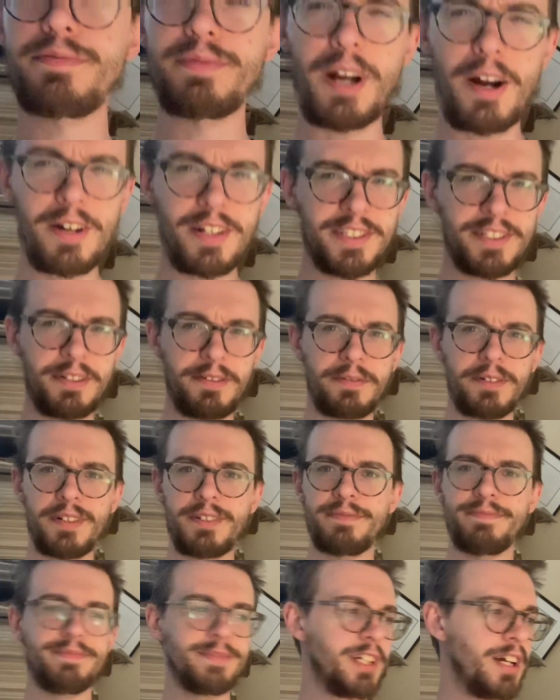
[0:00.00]
dark silver
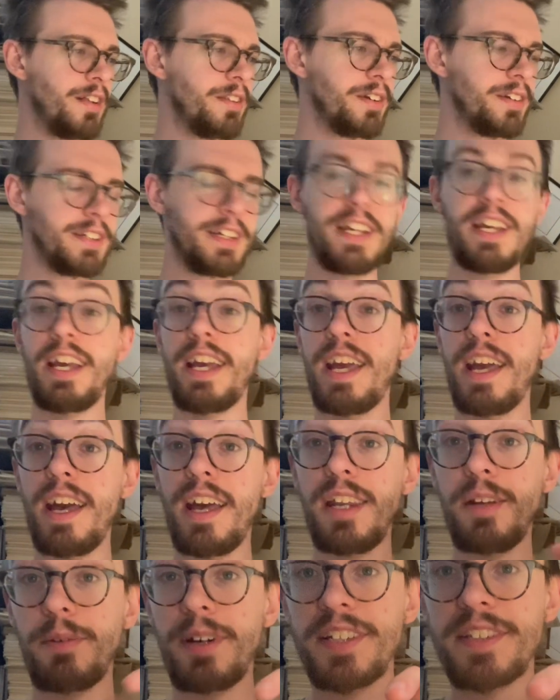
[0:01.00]
colored.
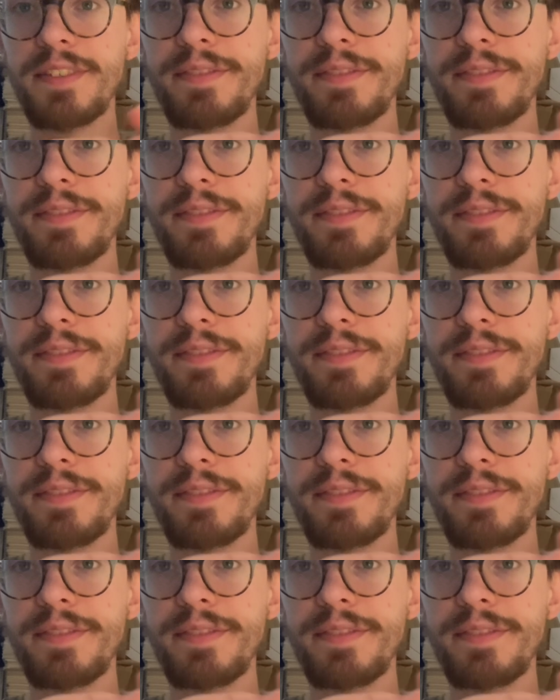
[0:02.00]
Anyways,